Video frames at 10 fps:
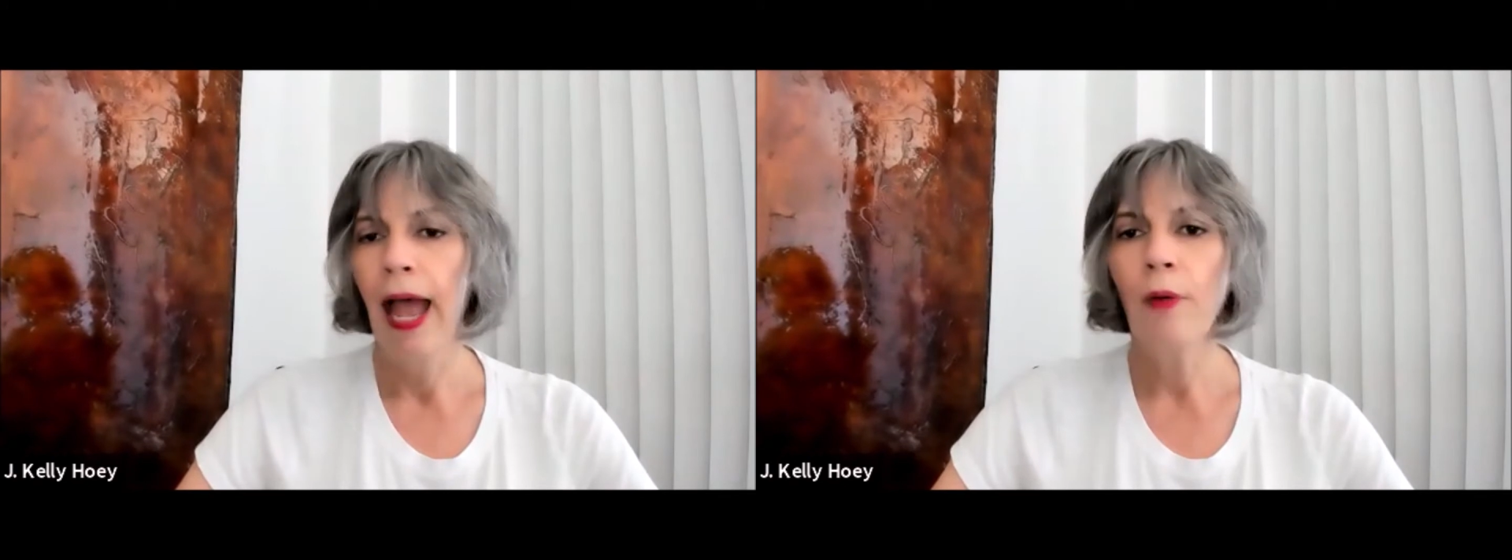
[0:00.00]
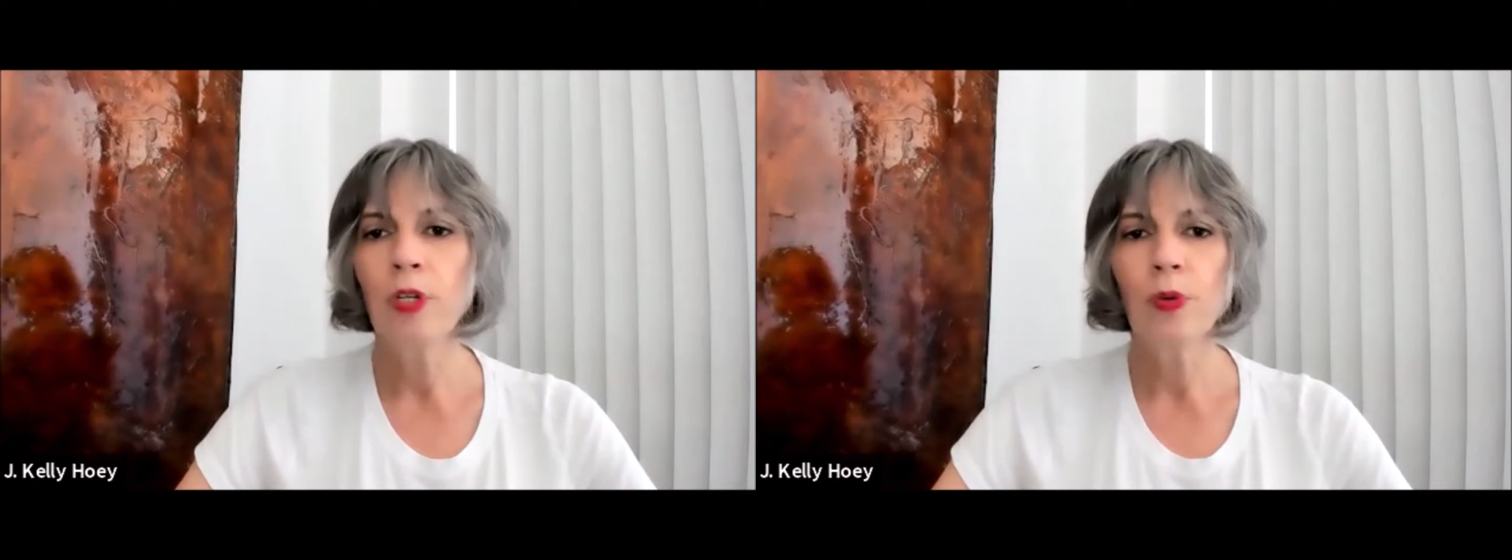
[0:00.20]

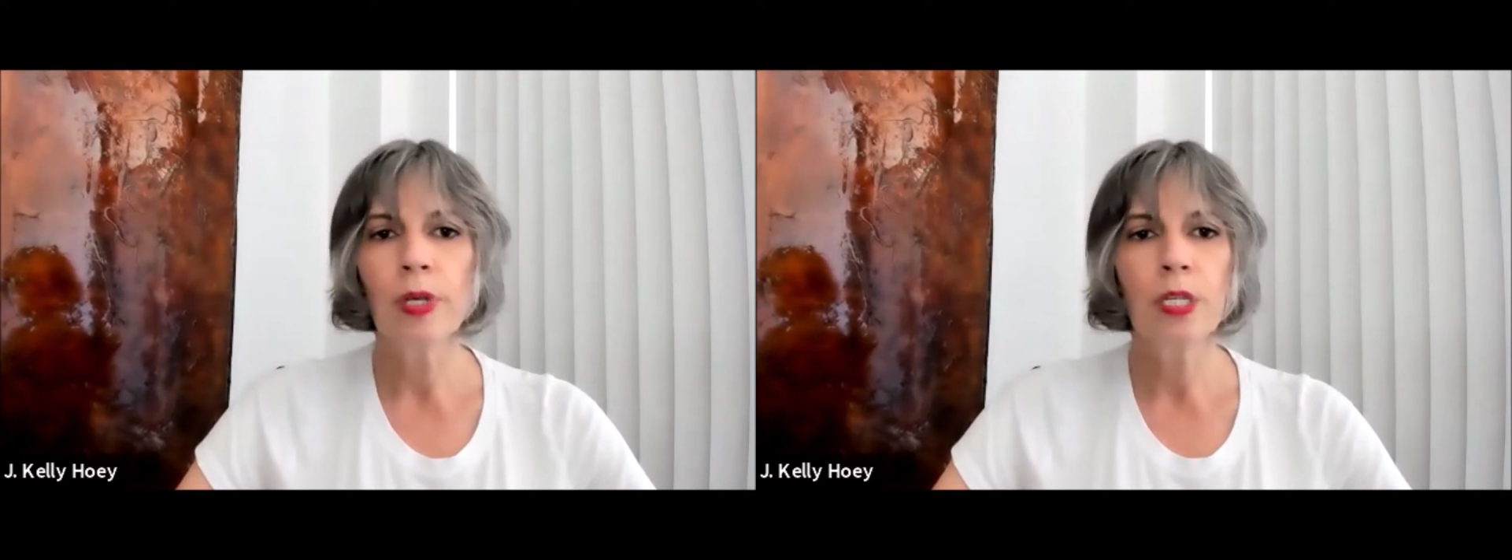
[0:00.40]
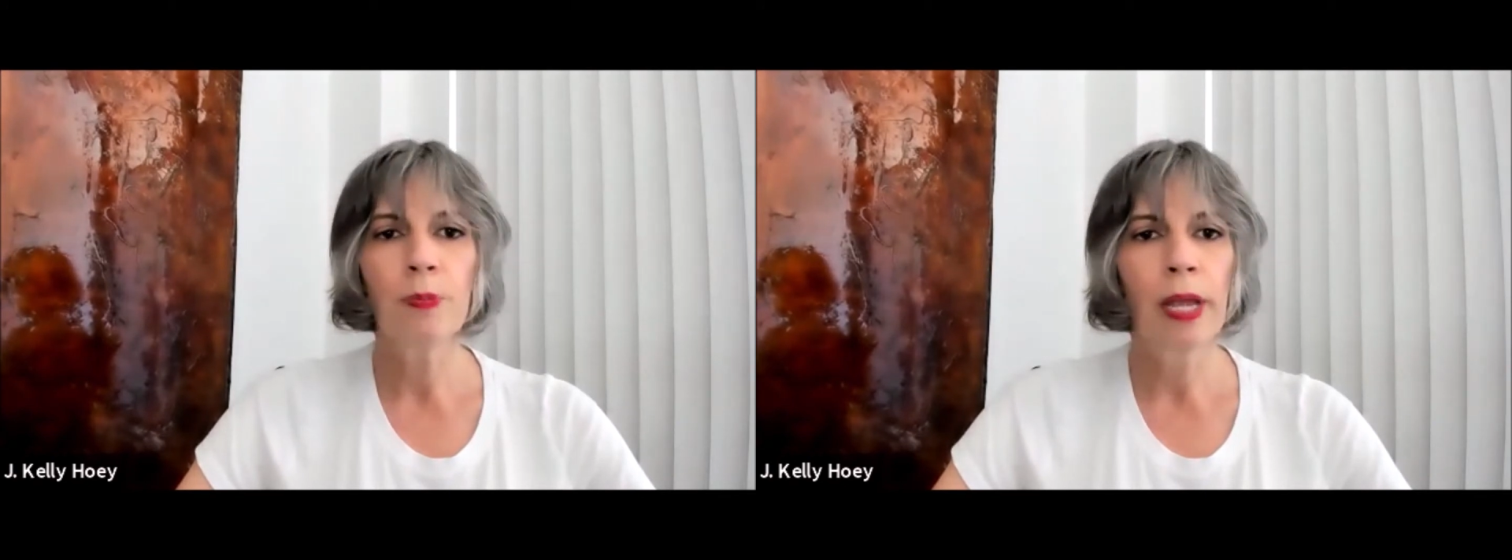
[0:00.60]
How would you
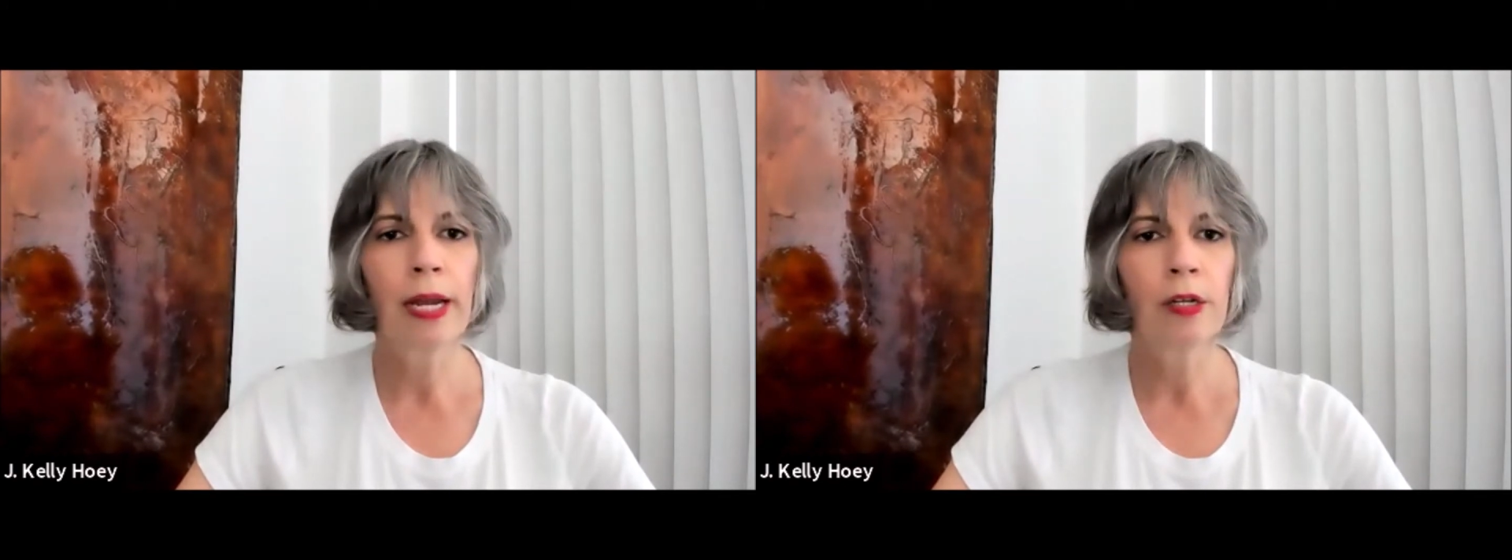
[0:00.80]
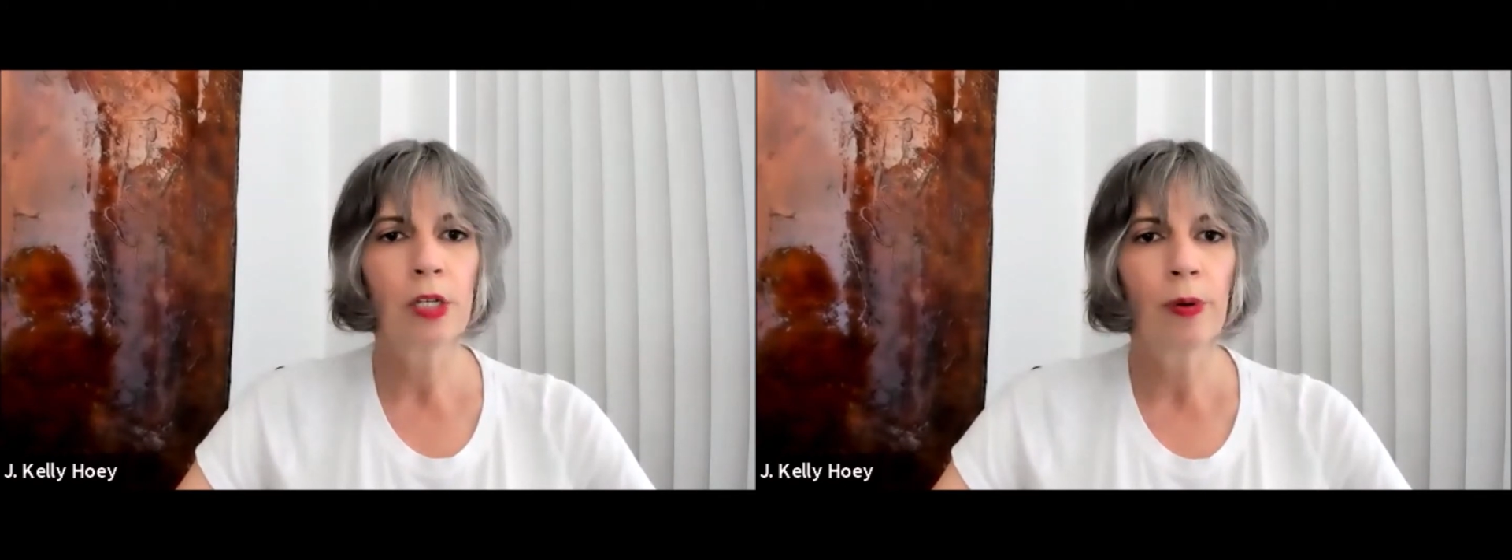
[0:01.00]

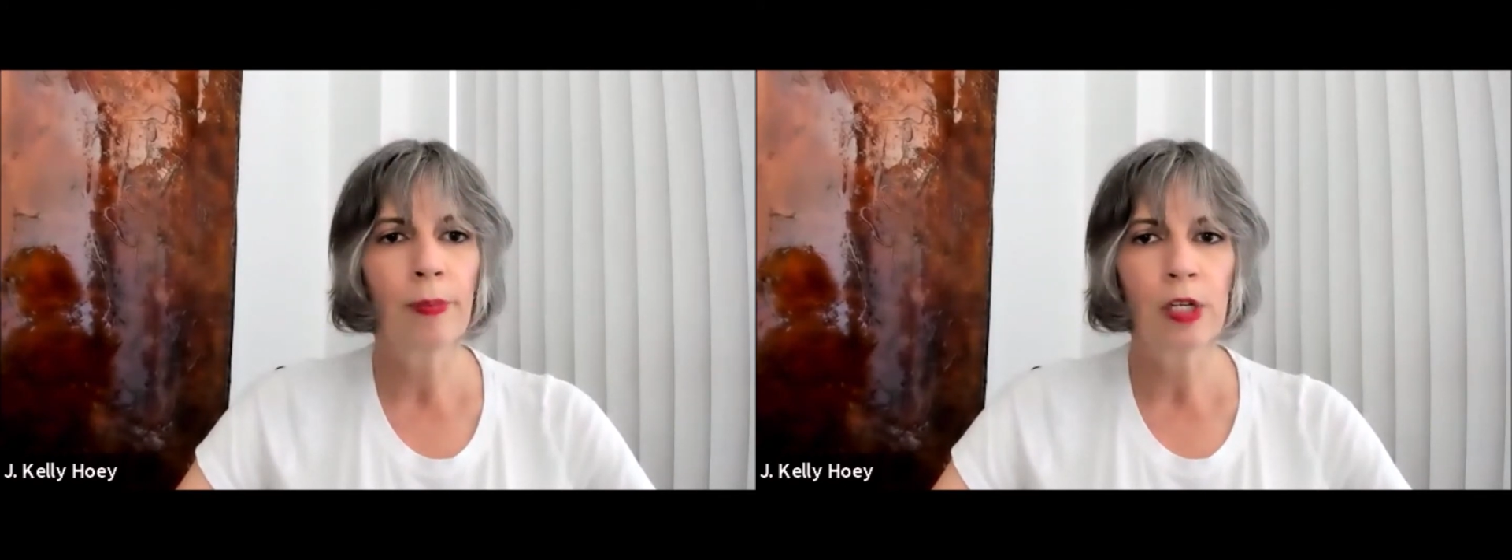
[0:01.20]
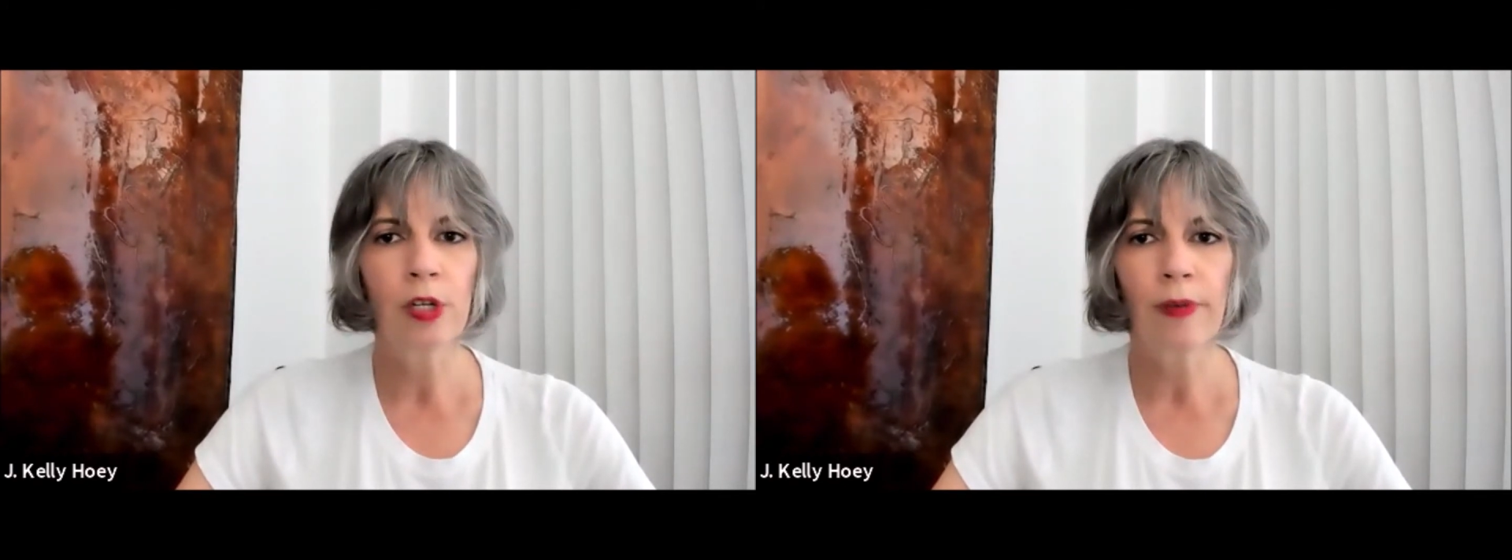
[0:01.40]
explain it to a bunch